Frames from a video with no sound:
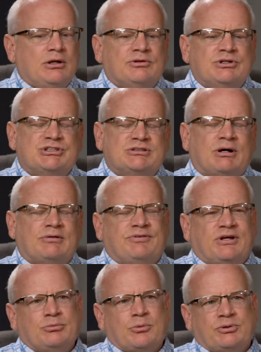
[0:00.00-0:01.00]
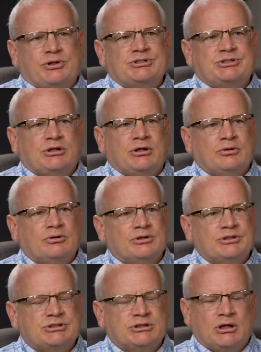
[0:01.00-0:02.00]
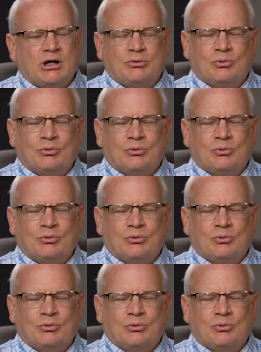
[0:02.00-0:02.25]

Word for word: This is my favorite place to go to listen to God.